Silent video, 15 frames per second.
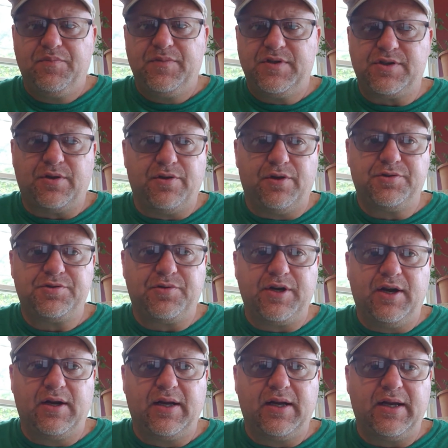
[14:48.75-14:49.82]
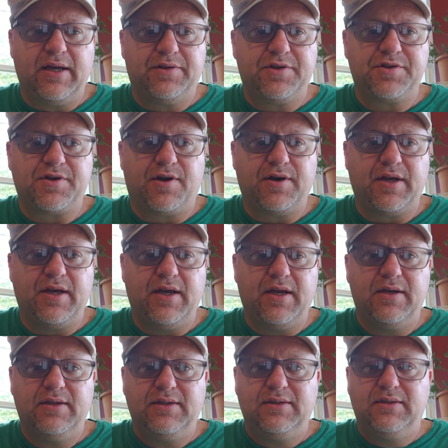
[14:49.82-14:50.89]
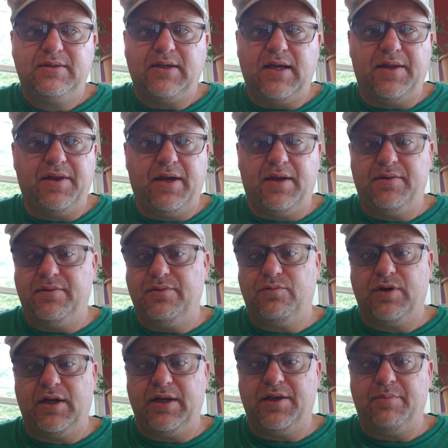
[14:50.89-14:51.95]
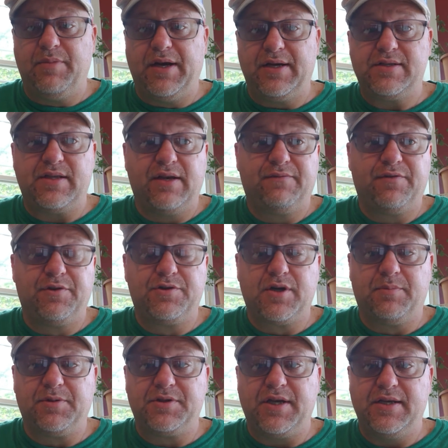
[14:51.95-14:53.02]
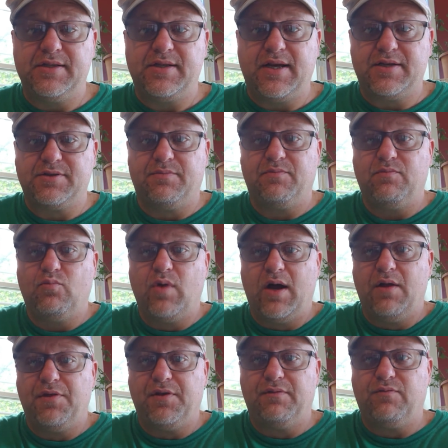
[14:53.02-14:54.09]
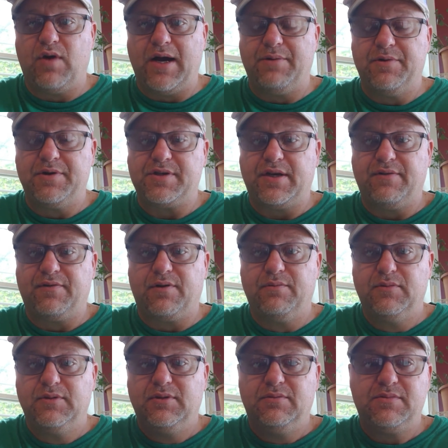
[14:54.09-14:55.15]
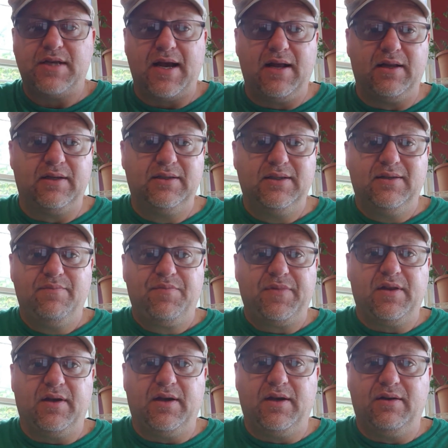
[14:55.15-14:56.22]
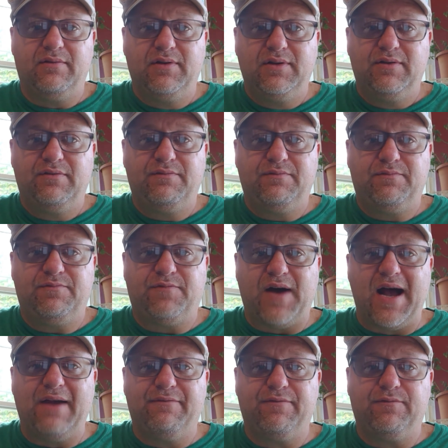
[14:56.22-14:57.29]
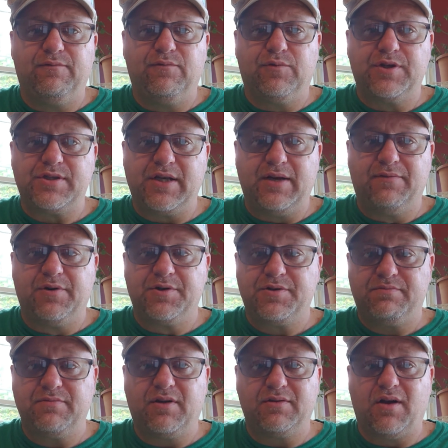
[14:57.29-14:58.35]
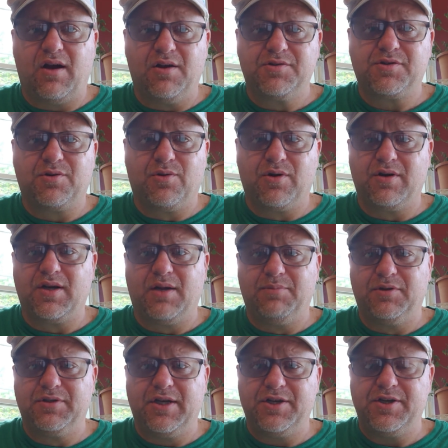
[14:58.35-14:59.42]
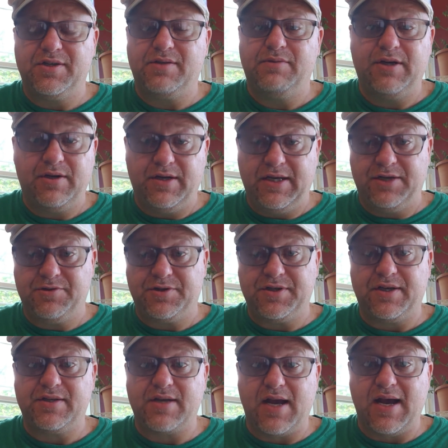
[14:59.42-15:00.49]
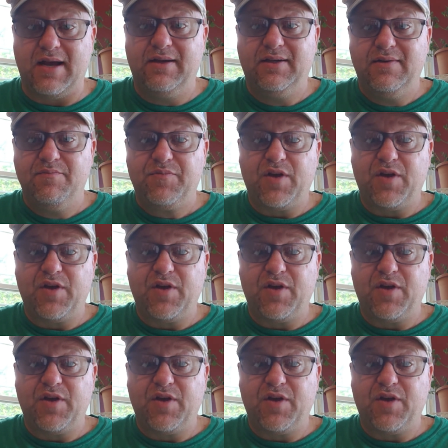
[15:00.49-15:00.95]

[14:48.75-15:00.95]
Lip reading: So those three are going to get the start again. And then really the biggest thing for the Triple T's, he has a wealth of wide receiver talent. five receivers all scored double digits. Interesting stat.